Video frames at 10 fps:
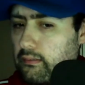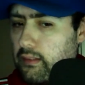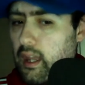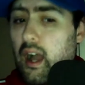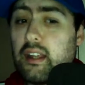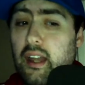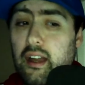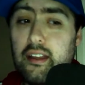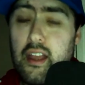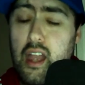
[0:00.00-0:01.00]
yeah, I
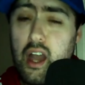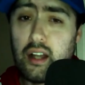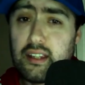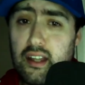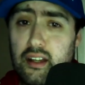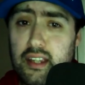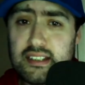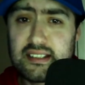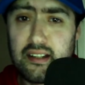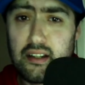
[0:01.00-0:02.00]

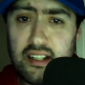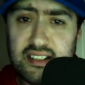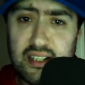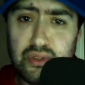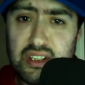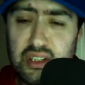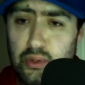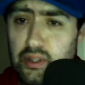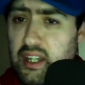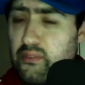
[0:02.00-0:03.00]
guess that was a
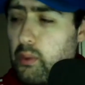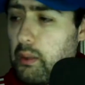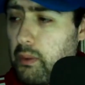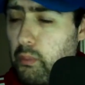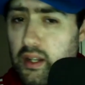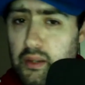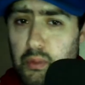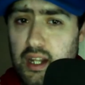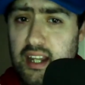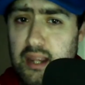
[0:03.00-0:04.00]
sort of giveaway
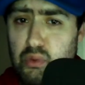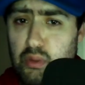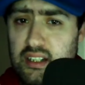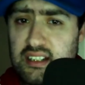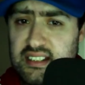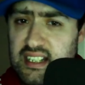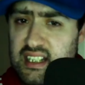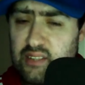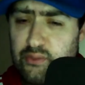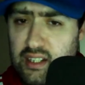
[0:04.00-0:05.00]
when they named one of the
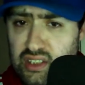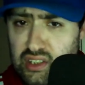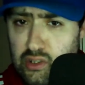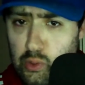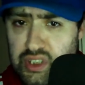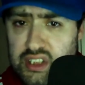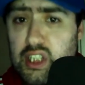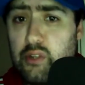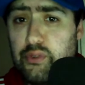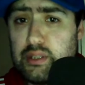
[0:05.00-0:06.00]
season events called
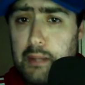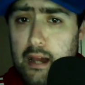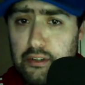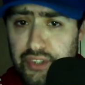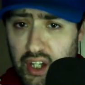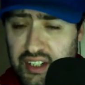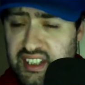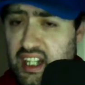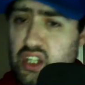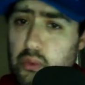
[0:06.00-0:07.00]
Surfers
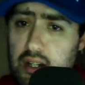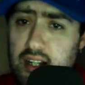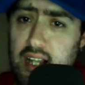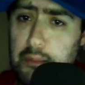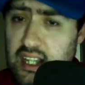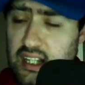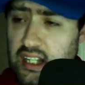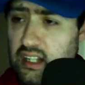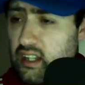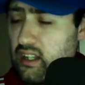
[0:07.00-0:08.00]
Paradise, and you win a
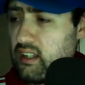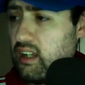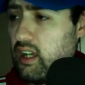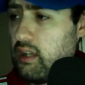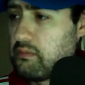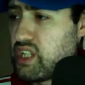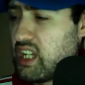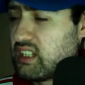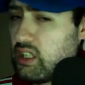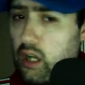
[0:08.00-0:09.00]
Lamborghini
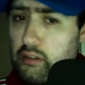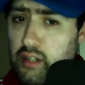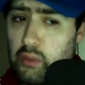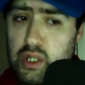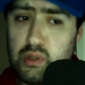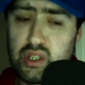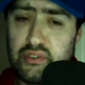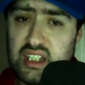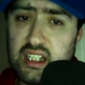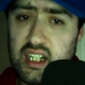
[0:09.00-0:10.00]
Centenario, which was
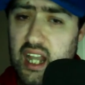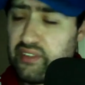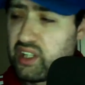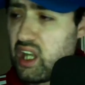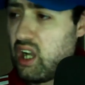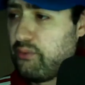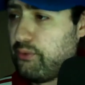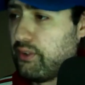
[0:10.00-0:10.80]
obviously the cover car for